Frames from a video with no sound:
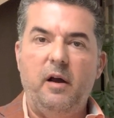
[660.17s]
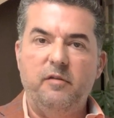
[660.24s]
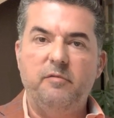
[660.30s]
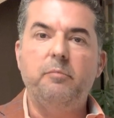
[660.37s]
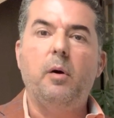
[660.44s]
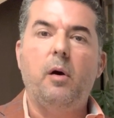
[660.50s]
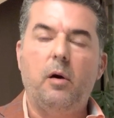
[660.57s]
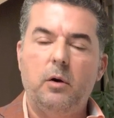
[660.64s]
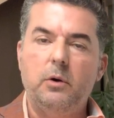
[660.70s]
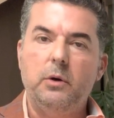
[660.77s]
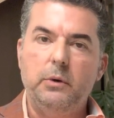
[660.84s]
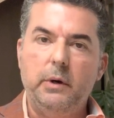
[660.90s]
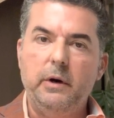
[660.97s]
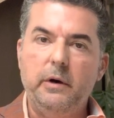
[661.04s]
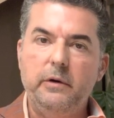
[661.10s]
of
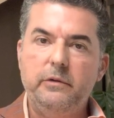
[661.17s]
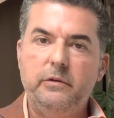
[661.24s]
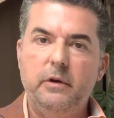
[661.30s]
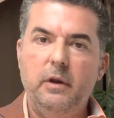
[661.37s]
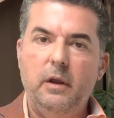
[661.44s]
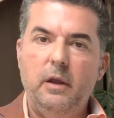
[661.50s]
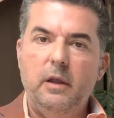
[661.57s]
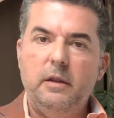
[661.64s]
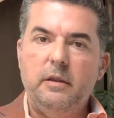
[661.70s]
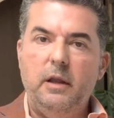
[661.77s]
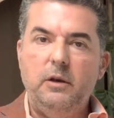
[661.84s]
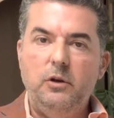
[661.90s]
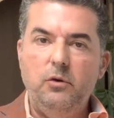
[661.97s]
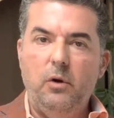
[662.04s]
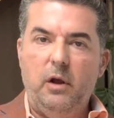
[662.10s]
borrowers,
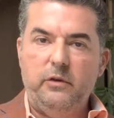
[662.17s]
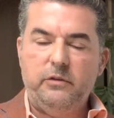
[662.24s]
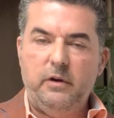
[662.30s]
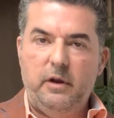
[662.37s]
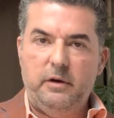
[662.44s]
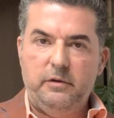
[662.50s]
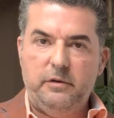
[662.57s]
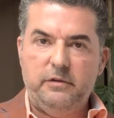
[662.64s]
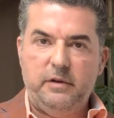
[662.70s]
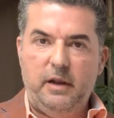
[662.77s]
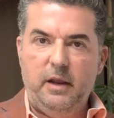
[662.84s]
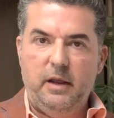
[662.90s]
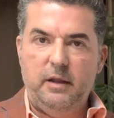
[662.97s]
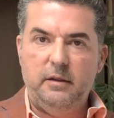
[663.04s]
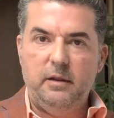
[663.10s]
then you also
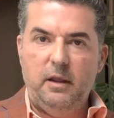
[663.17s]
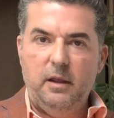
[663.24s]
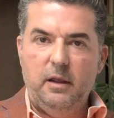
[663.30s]
understand